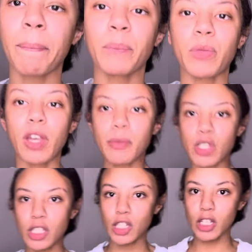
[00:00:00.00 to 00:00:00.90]
Yeah, I'm gonna
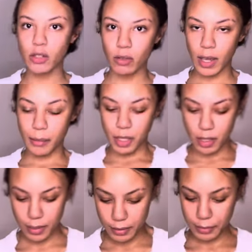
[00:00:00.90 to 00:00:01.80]
just adjust it with capsule.
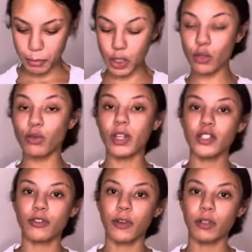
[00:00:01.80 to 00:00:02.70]
But it's cool that
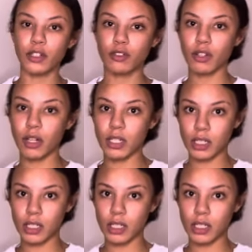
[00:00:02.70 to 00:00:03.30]
your phone lets you know that it's